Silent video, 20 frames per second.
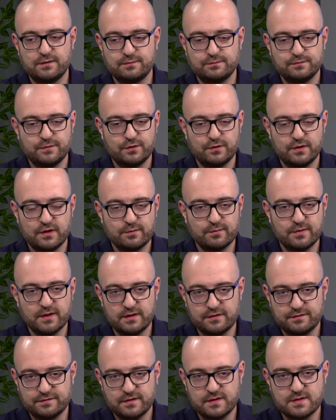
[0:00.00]
unique
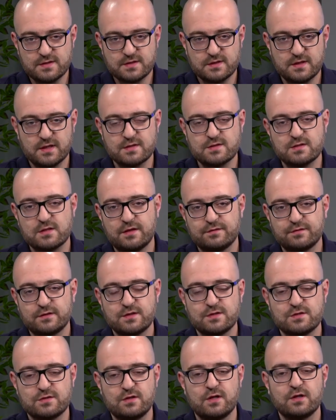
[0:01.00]
benefits that
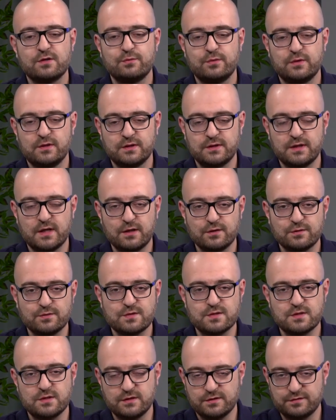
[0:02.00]
Softconstruct will
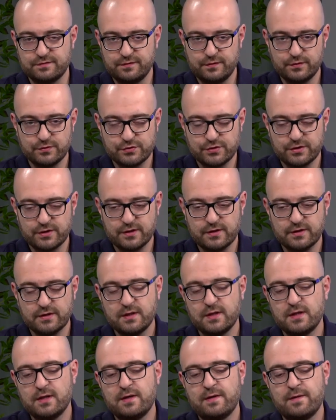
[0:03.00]
announce in the future.
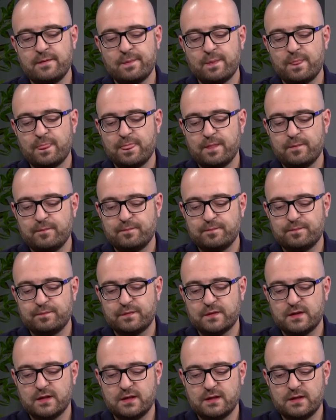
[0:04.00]

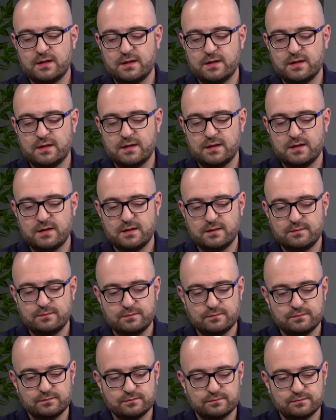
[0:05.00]

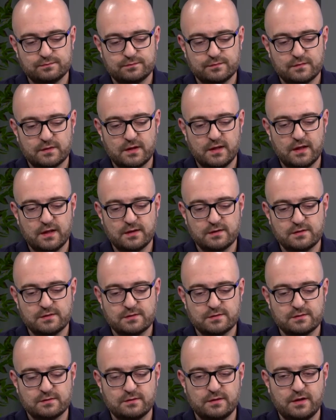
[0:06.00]

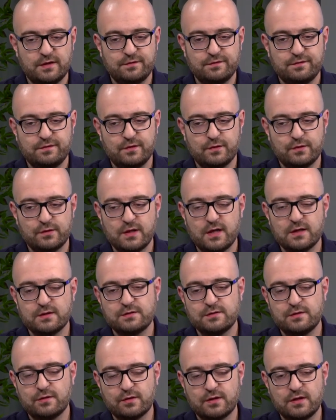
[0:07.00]
And if you're not
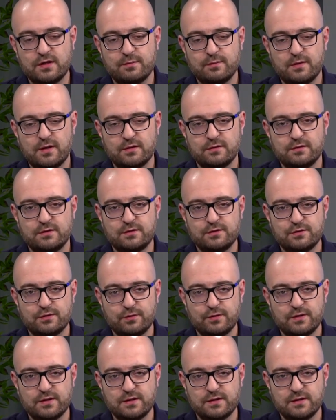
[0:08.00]
talking about the
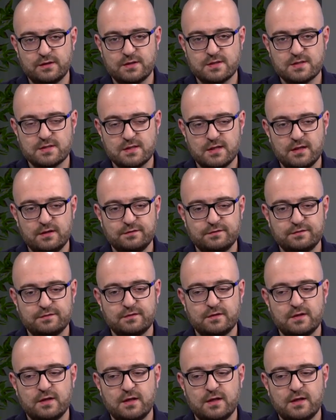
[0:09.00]
token itself,